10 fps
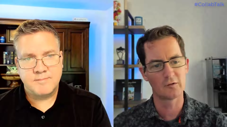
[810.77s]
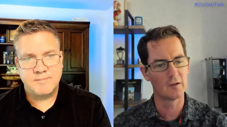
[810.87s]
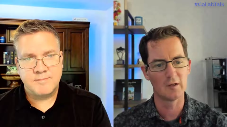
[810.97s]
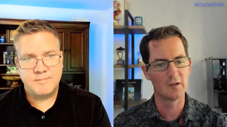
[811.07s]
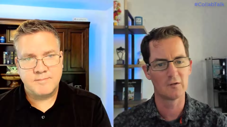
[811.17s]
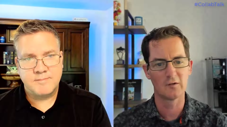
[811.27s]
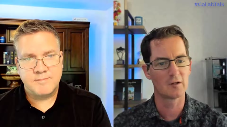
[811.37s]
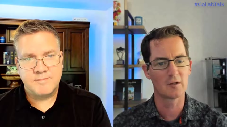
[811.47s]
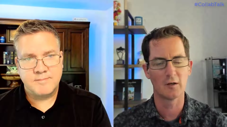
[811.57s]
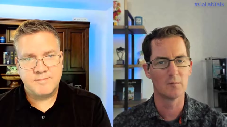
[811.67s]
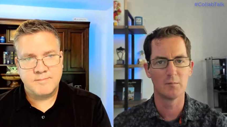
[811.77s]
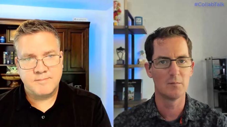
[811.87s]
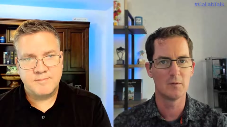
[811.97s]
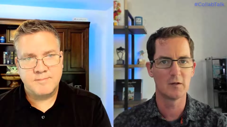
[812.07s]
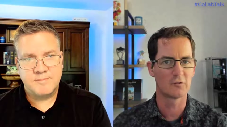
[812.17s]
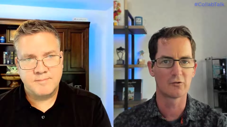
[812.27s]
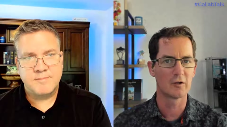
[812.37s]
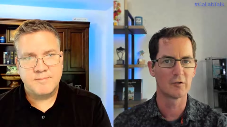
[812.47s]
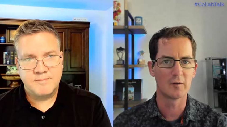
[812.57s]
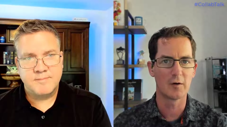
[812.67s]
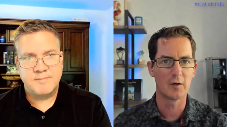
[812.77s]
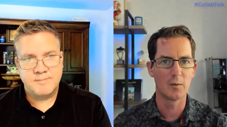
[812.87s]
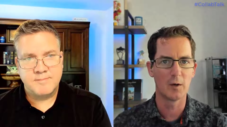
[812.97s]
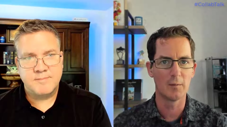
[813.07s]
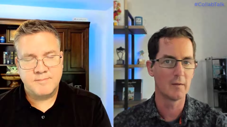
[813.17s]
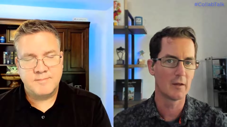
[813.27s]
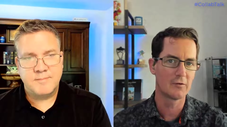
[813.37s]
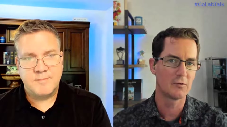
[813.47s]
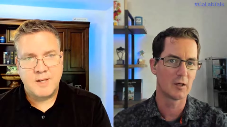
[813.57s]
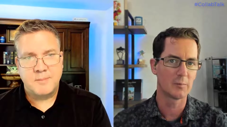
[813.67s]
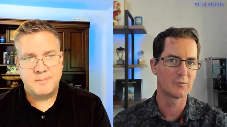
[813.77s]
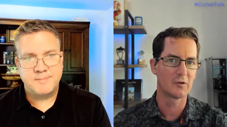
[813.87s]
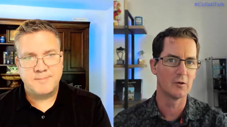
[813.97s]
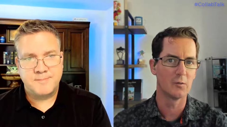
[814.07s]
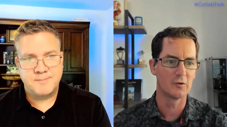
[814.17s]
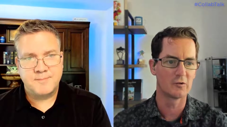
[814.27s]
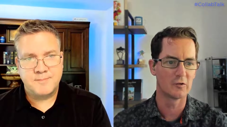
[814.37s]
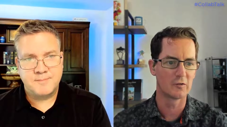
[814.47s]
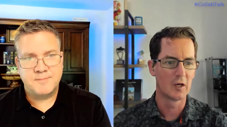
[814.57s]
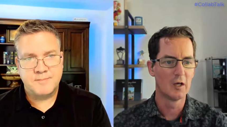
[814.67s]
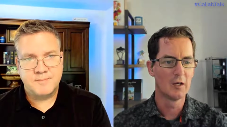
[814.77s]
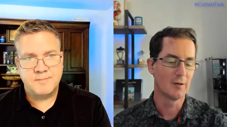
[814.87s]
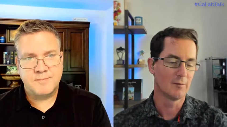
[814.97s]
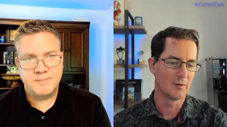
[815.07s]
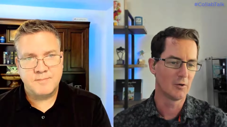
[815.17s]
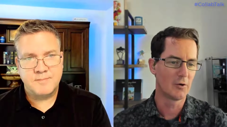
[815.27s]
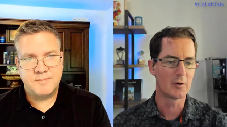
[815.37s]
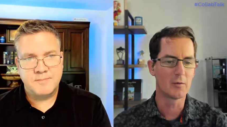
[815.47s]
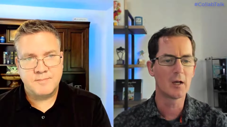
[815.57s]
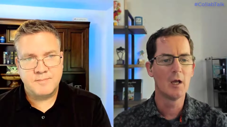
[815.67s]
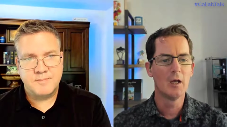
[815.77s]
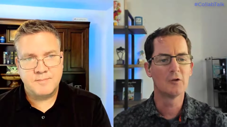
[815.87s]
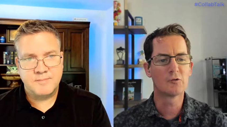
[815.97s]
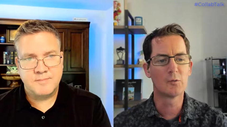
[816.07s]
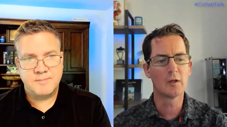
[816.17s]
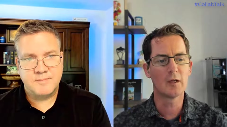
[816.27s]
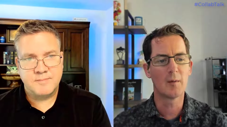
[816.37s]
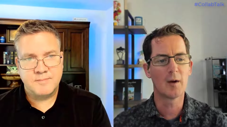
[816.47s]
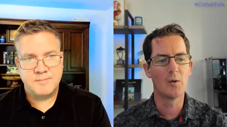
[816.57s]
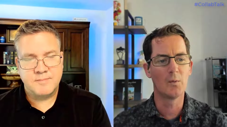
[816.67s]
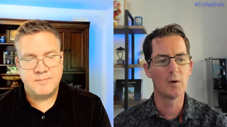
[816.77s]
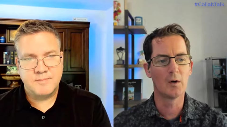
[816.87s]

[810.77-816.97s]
Speaker 1: ago just it, it isn't going to it doesn't translate very well unless you get upskilled which is Viva Learning, right? It's really about